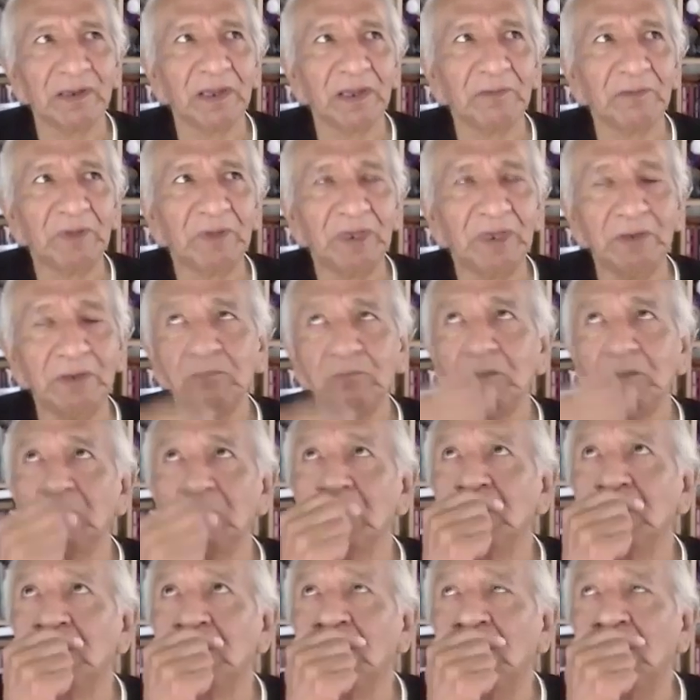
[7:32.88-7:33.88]
And I mean,
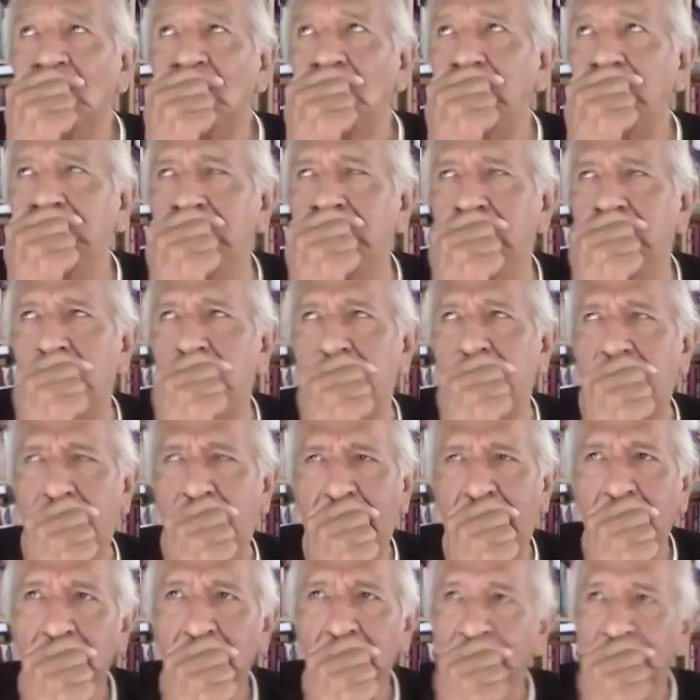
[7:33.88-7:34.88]

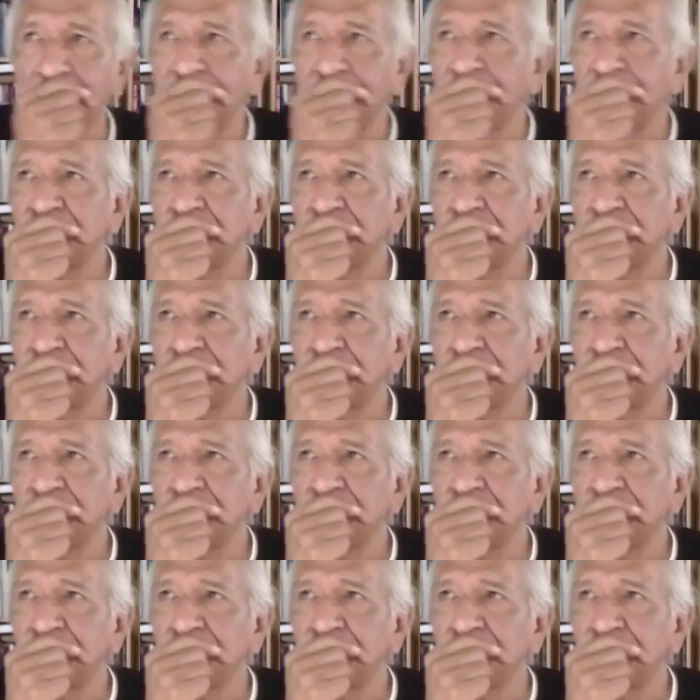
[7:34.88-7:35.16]
and